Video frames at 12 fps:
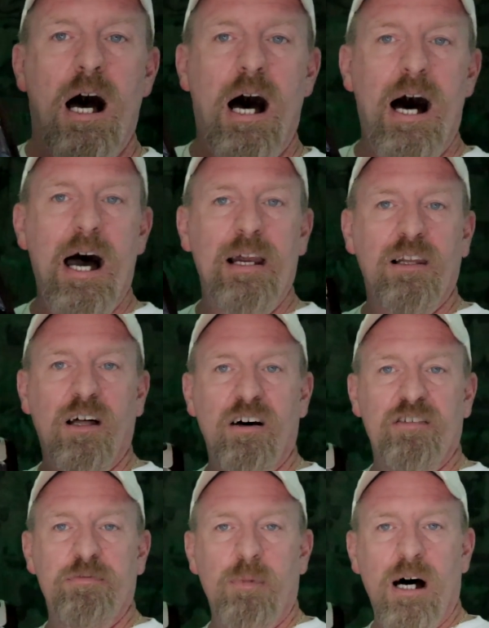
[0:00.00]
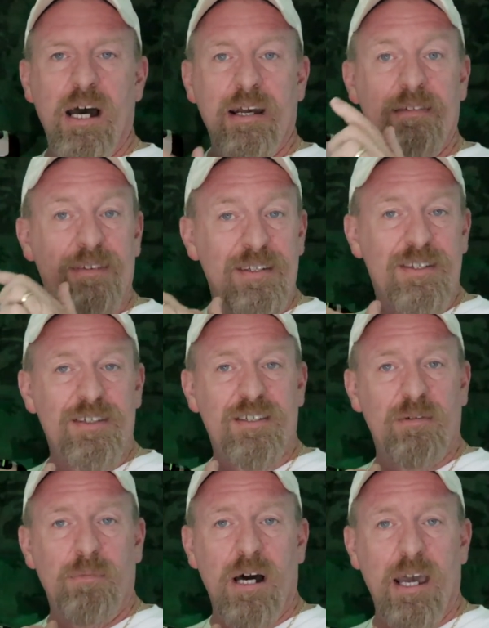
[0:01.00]
I love mine. This is
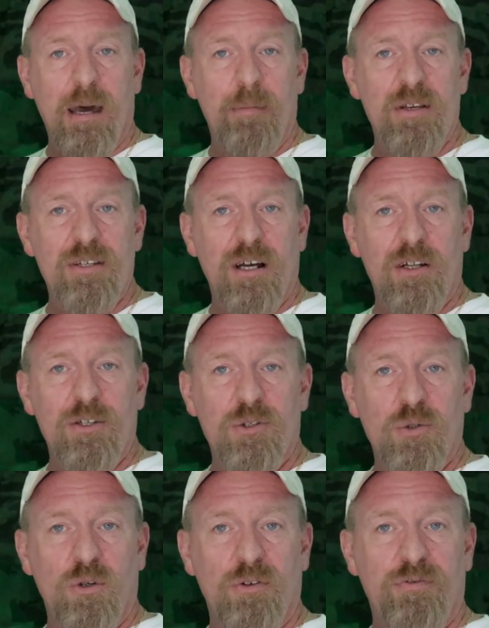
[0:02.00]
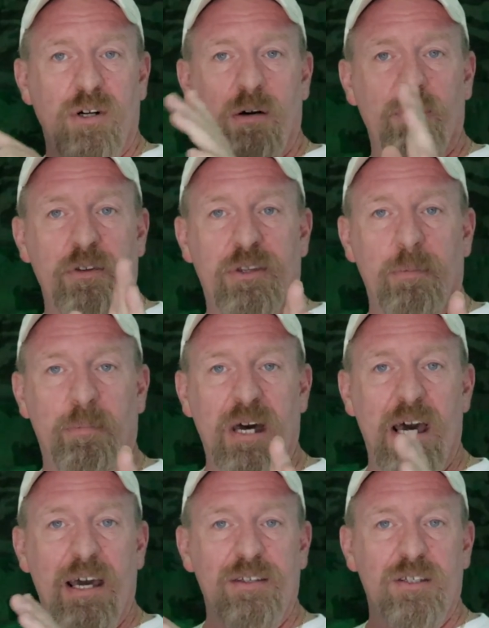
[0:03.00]
in my Amazon storefront with the
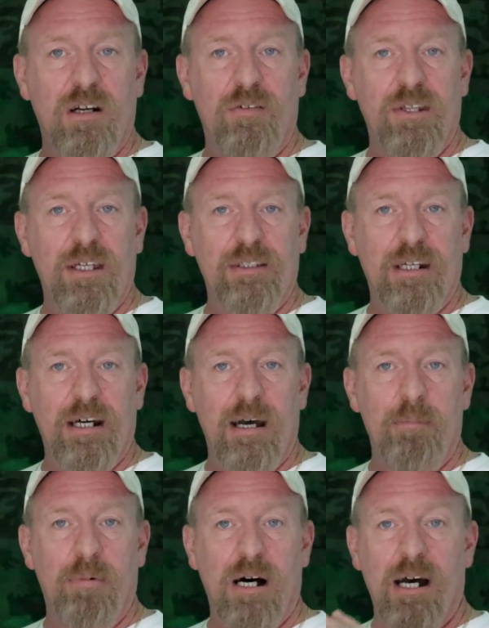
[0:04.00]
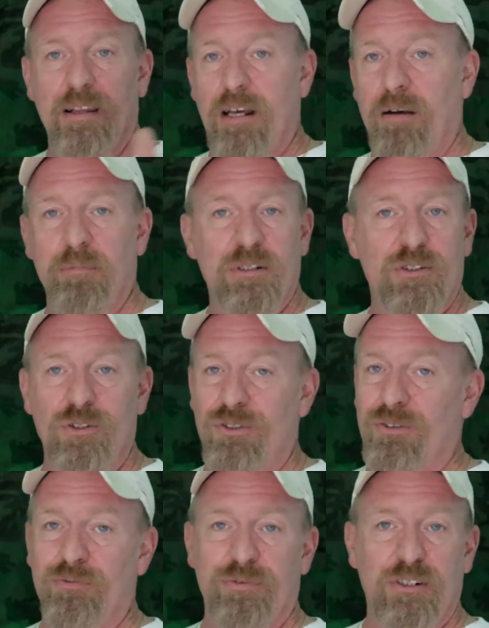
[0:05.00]
bags and everything that I buy that I've been
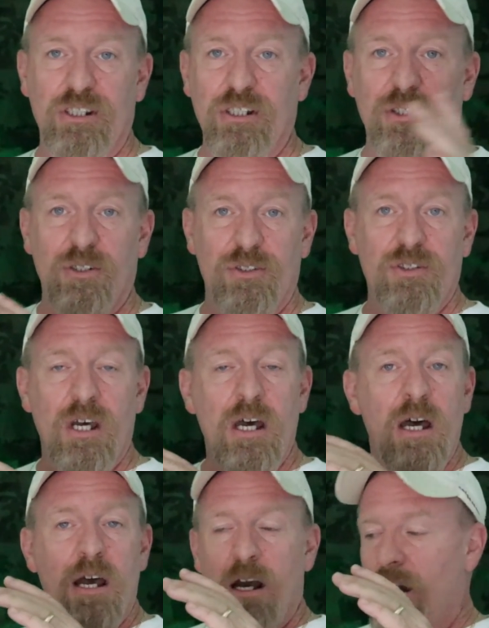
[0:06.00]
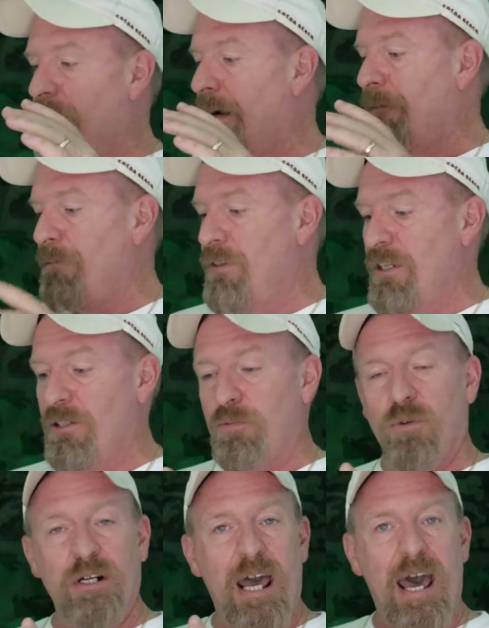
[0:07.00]
using for years. All right, this
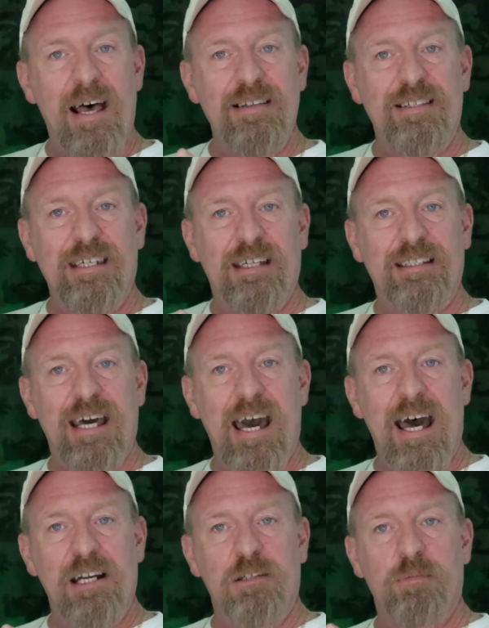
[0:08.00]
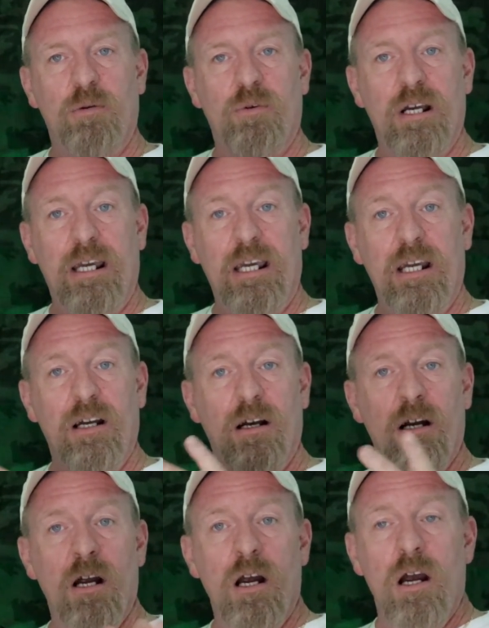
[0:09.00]
one has the attachment right
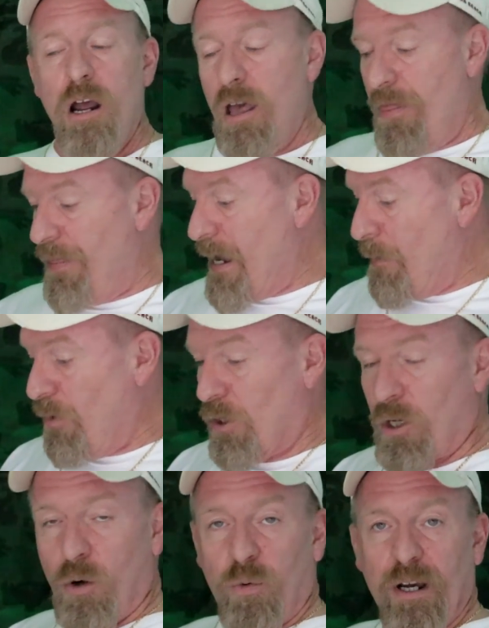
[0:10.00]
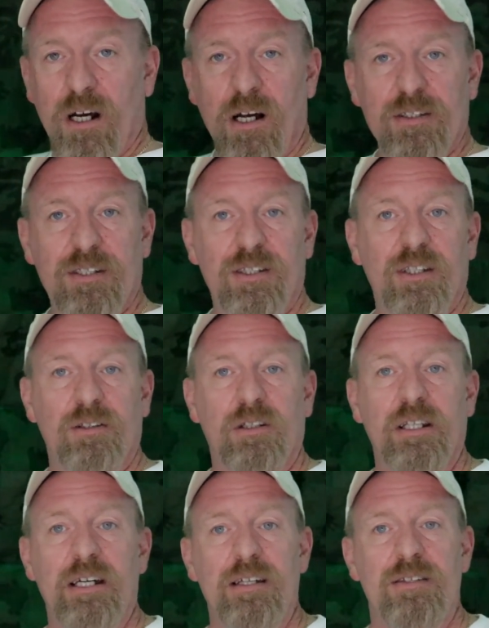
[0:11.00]
here that will go right onto the
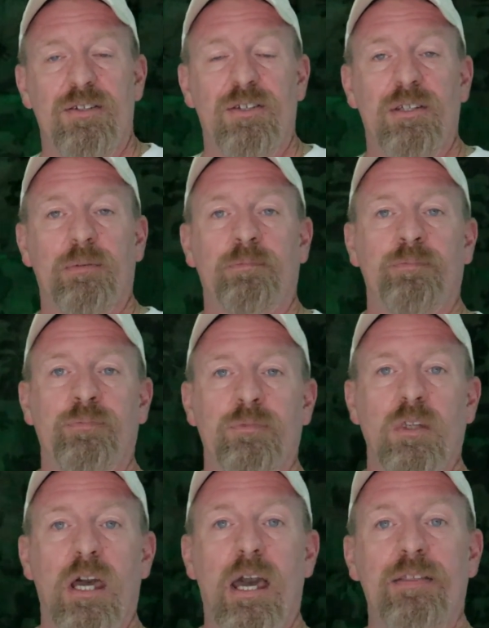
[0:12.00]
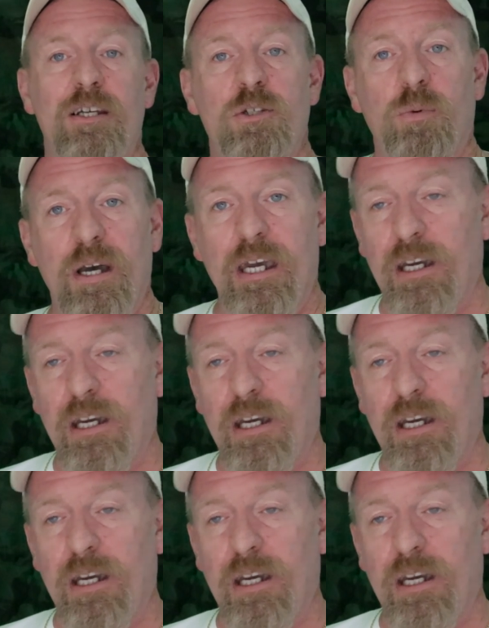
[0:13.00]
lids. And this way